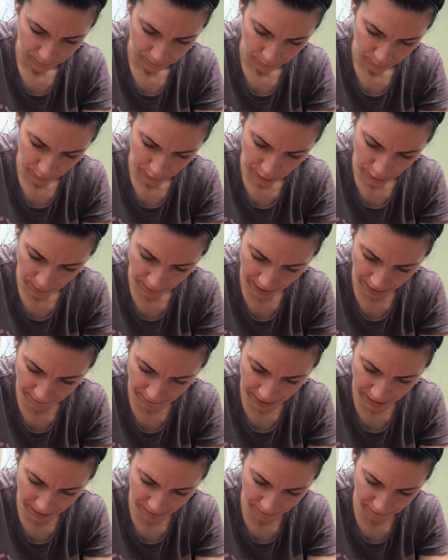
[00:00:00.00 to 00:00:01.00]
When you have
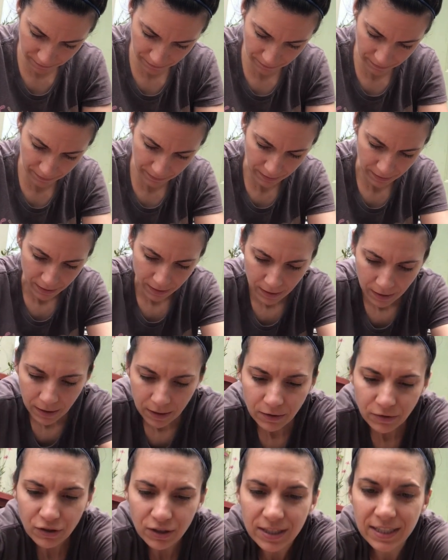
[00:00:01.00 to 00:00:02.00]
enough,
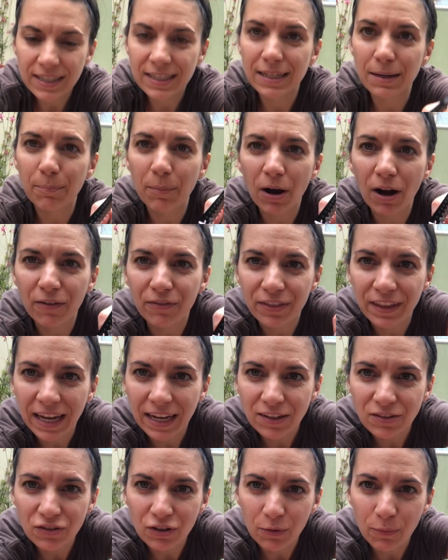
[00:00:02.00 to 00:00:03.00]
just snip off the
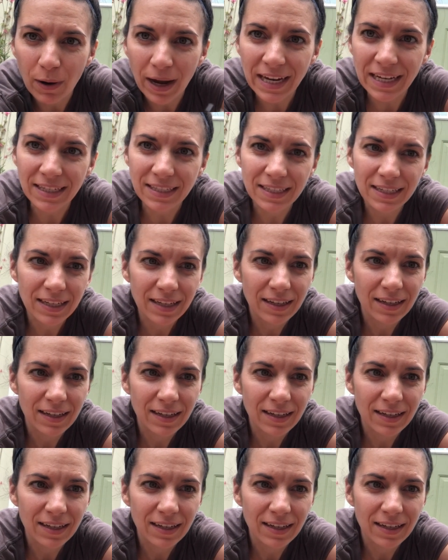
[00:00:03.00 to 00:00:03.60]
extra white.